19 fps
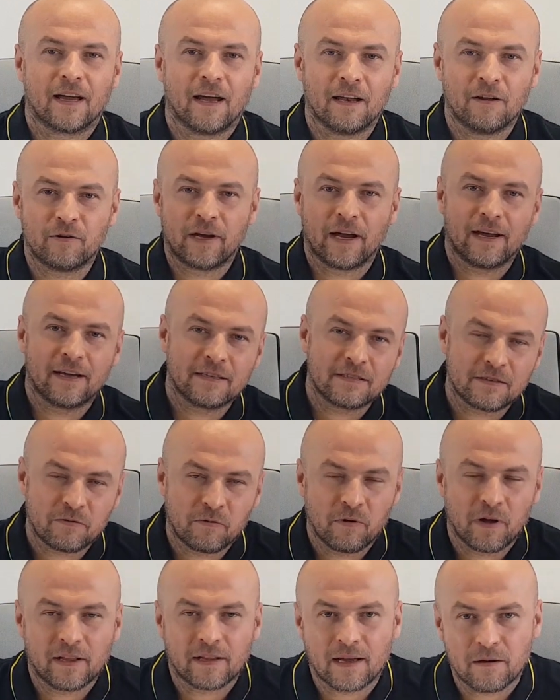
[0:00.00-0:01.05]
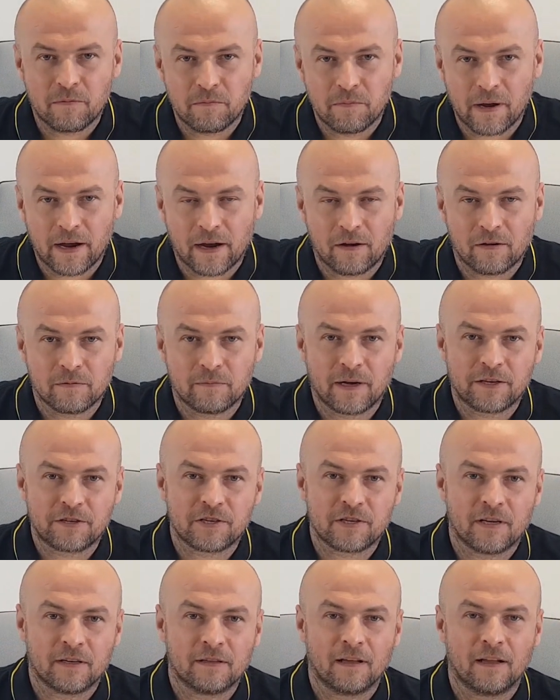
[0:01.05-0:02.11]
Hello guys, welcome back on my
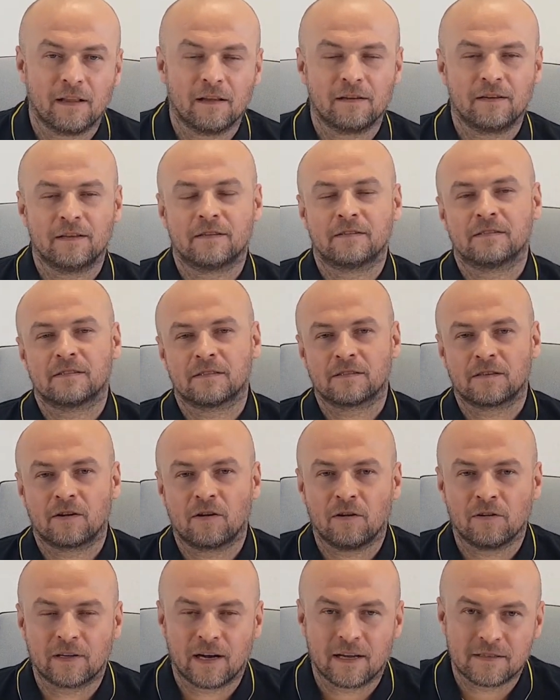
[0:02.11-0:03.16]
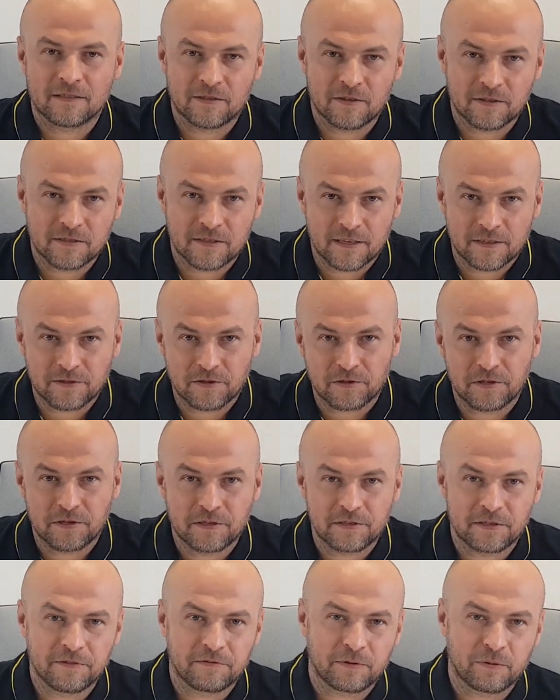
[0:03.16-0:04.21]
channel. It's Konrad
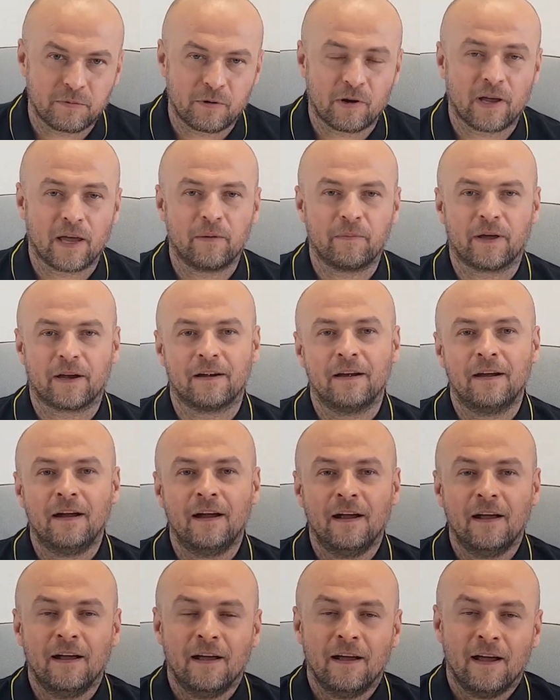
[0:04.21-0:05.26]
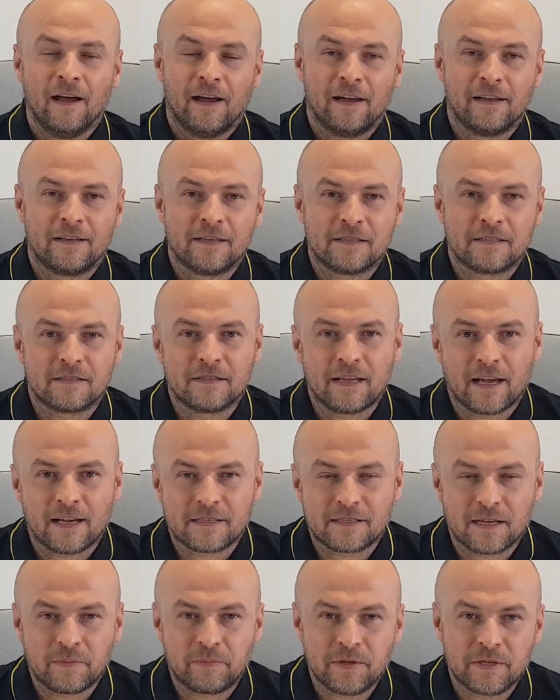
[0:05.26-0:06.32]
SOSNA'S from Wargamer. It is
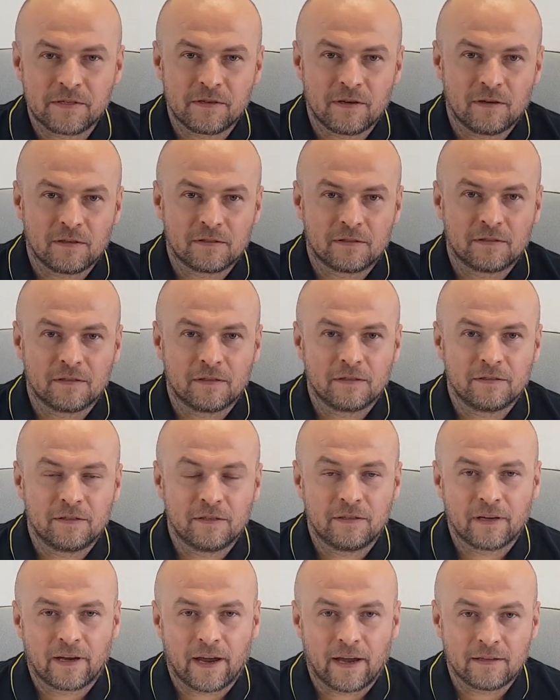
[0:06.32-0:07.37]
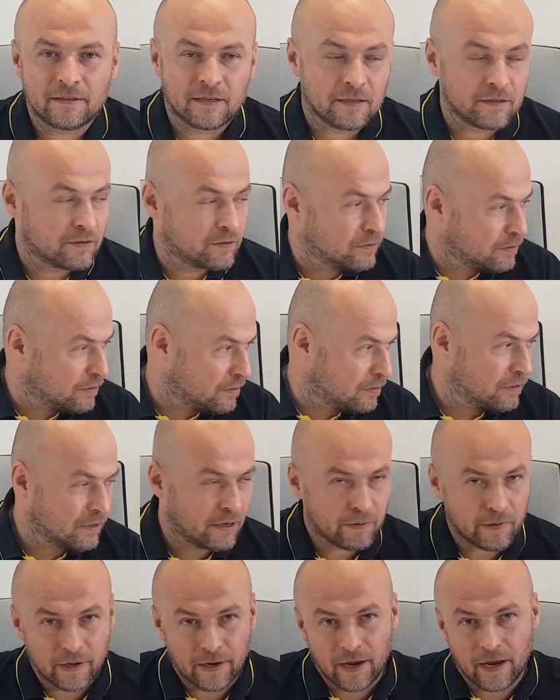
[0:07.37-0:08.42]
next episode dedicated to
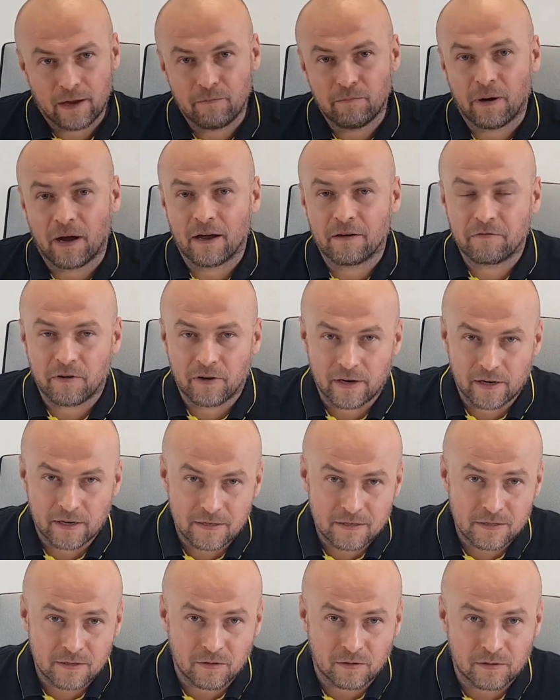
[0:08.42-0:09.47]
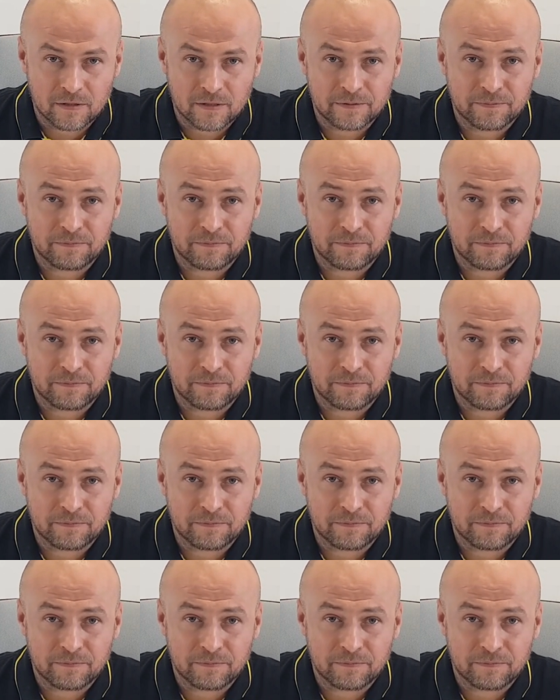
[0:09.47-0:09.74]
our game By Fire Sword.